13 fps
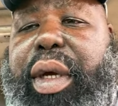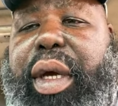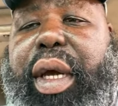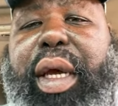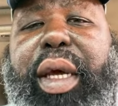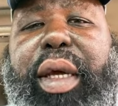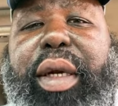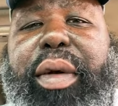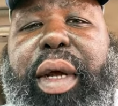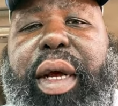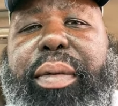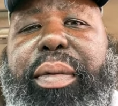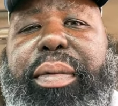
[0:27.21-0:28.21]
And
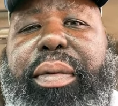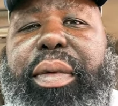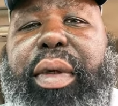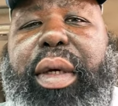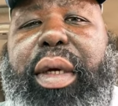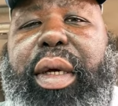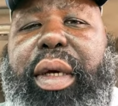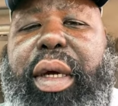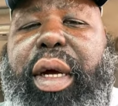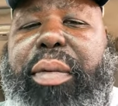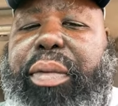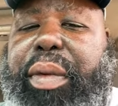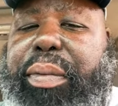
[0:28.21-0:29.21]

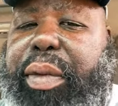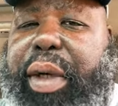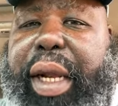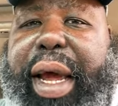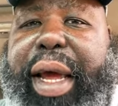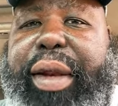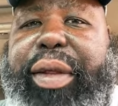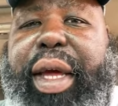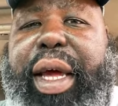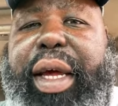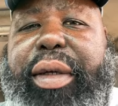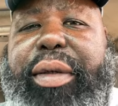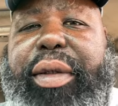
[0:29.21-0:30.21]
I'm glad
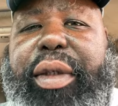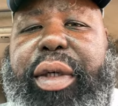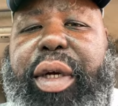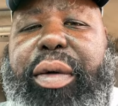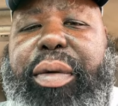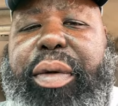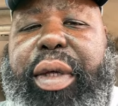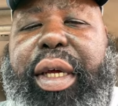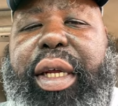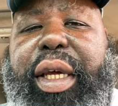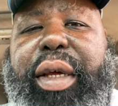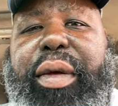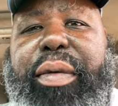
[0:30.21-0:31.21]
that, you know, that
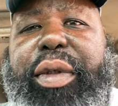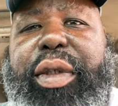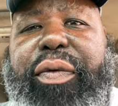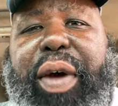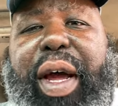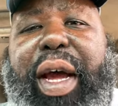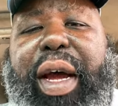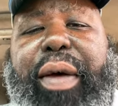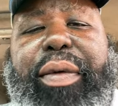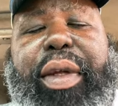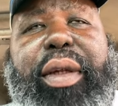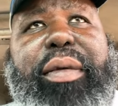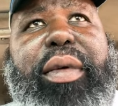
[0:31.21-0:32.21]
he
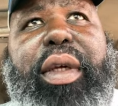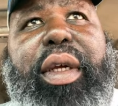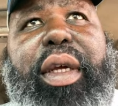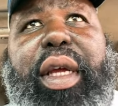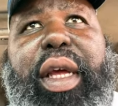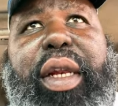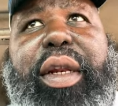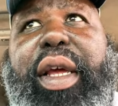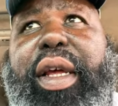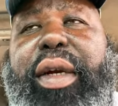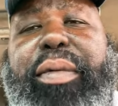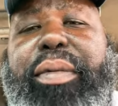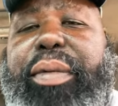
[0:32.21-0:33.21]
survived and that
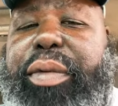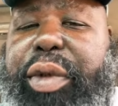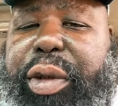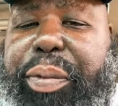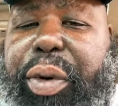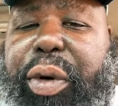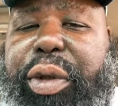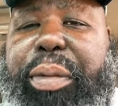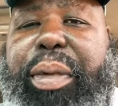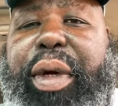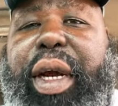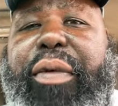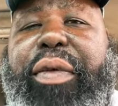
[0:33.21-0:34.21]

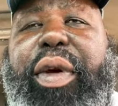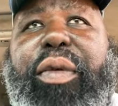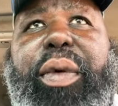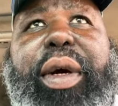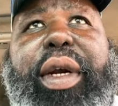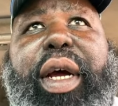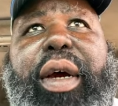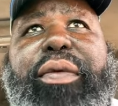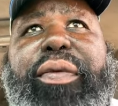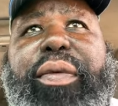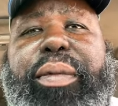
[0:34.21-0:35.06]
supposedly everything worked out.